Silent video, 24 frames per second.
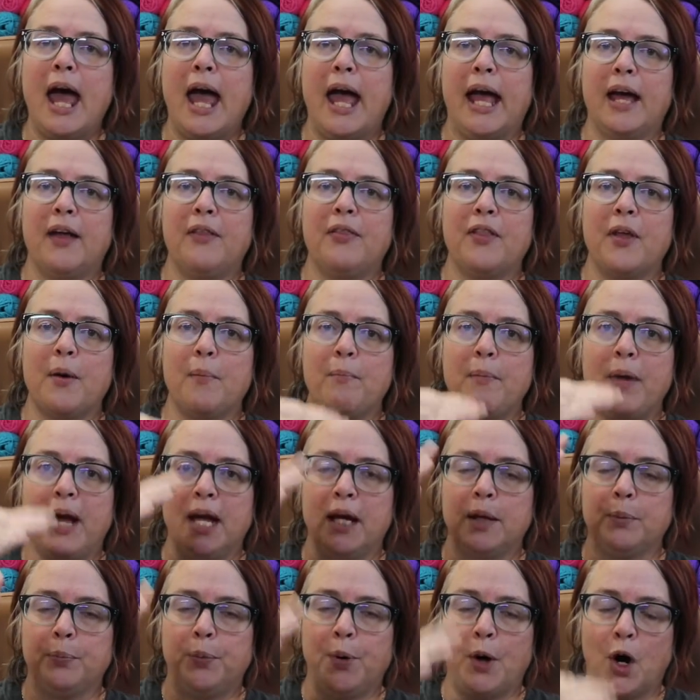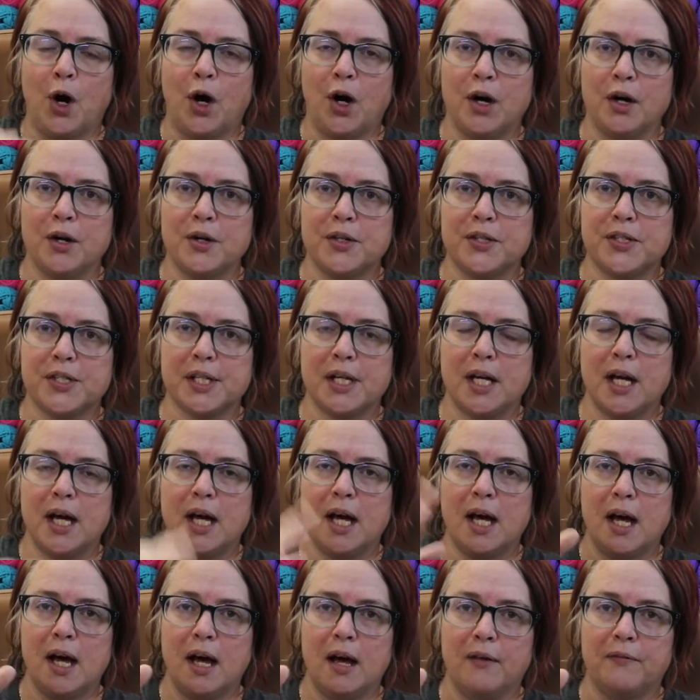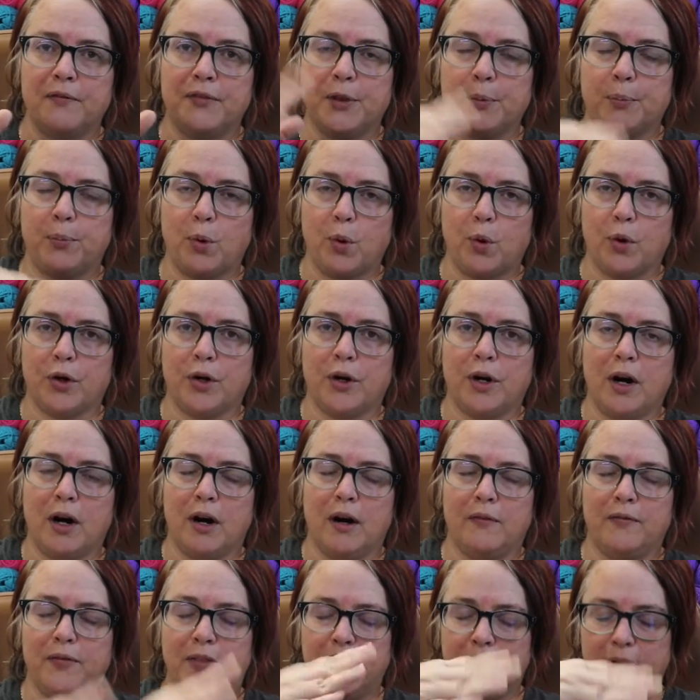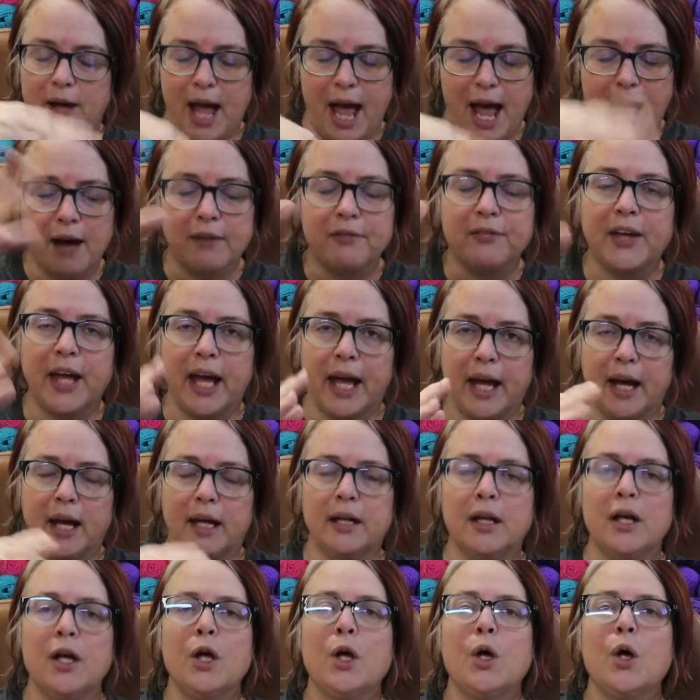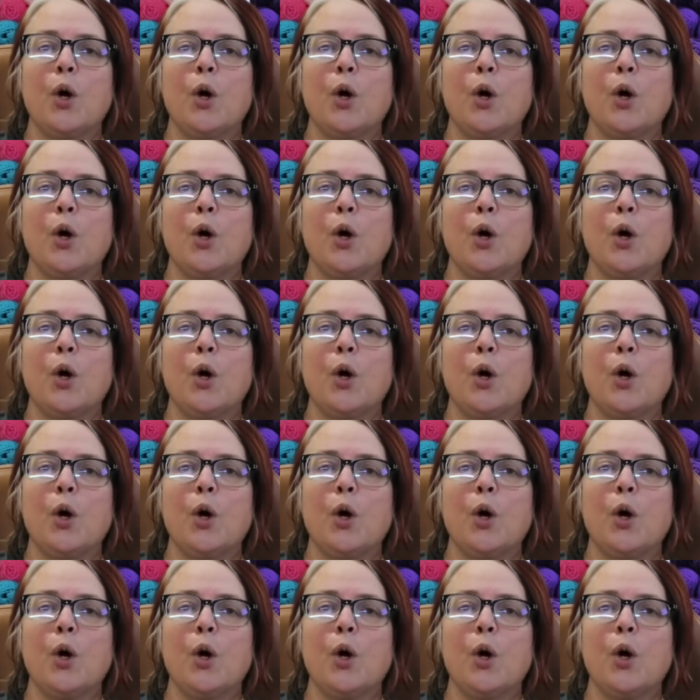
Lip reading: and the main part of the border of the Afghan